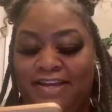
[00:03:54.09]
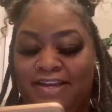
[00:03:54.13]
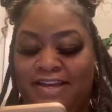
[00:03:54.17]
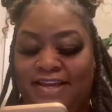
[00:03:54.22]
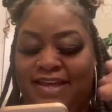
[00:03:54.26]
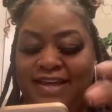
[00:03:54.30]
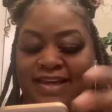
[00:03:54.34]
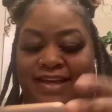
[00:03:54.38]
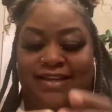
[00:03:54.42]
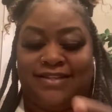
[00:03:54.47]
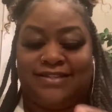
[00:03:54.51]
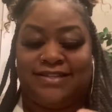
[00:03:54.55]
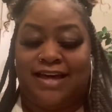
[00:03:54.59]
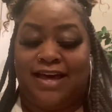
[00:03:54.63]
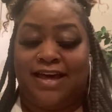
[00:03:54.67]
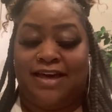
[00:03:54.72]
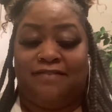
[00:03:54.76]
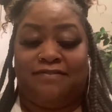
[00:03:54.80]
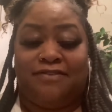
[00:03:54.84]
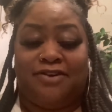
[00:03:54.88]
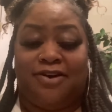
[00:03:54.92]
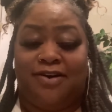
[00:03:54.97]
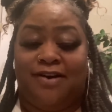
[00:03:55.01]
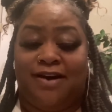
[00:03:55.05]
Because I have
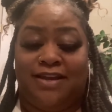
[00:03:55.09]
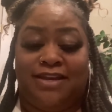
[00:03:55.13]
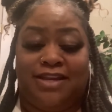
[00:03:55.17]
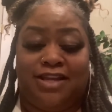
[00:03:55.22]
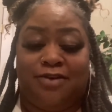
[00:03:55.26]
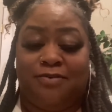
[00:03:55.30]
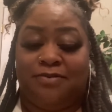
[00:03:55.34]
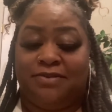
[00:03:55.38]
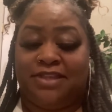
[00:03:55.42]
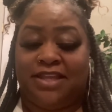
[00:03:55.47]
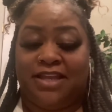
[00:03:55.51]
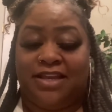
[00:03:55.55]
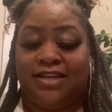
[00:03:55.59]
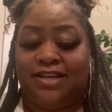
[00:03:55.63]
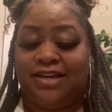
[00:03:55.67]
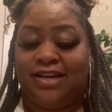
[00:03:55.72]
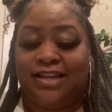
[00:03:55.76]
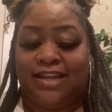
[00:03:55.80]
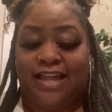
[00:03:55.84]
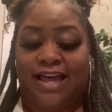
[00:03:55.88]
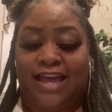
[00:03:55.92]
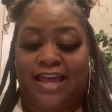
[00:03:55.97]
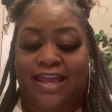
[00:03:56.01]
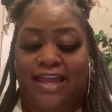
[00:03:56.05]
no idea what they look
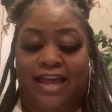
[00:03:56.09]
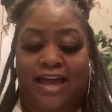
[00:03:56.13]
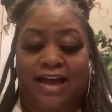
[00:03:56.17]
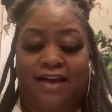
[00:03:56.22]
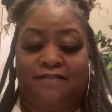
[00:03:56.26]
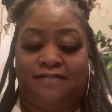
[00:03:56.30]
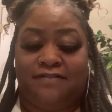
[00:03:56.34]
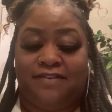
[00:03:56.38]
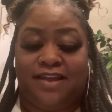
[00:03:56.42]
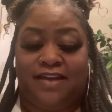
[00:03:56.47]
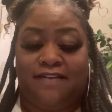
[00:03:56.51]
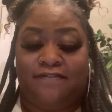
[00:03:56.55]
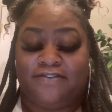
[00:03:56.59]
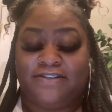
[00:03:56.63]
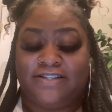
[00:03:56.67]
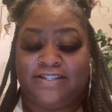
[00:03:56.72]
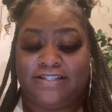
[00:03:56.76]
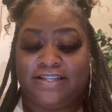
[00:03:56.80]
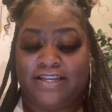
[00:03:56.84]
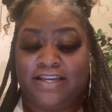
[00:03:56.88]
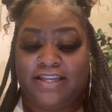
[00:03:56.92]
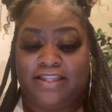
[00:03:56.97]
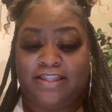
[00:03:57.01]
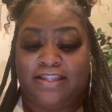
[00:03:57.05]
like. I've never
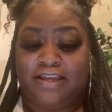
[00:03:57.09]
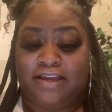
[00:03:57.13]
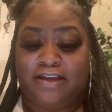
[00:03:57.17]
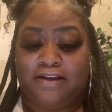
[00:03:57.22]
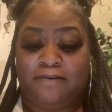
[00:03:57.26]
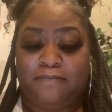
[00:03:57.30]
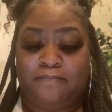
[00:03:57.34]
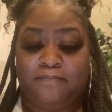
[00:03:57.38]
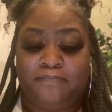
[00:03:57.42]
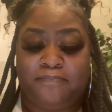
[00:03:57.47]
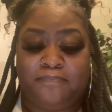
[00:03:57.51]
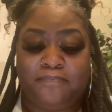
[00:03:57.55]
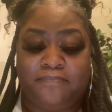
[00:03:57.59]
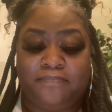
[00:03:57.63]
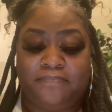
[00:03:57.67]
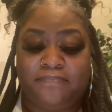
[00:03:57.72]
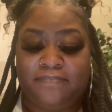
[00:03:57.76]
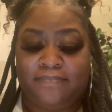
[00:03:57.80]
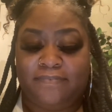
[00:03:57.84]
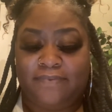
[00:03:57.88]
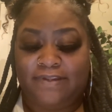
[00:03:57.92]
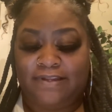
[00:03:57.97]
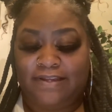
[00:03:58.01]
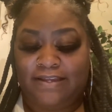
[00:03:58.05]
seen them.
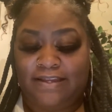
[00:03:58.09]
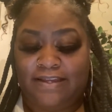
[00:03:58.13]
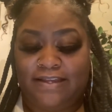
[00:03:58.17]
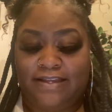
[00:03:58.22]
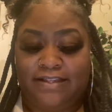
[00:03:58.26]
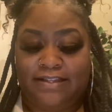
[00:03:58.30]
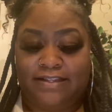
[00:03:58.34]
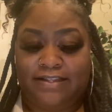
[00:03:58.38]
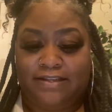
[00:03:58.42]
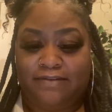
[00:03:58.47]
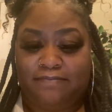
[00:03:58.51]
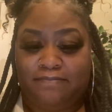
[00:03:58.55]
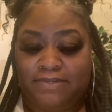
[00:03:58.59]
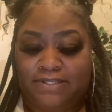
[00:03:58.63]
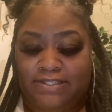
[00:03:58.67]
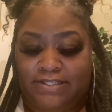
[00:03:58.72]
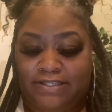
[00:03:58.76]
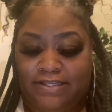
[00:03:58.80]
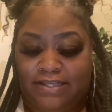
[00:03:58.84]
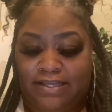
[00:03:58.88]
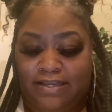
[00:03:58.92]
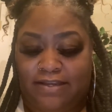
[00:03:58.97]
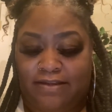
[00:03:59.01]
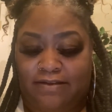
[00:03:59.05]
Let me
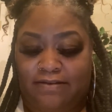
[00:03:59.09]
see.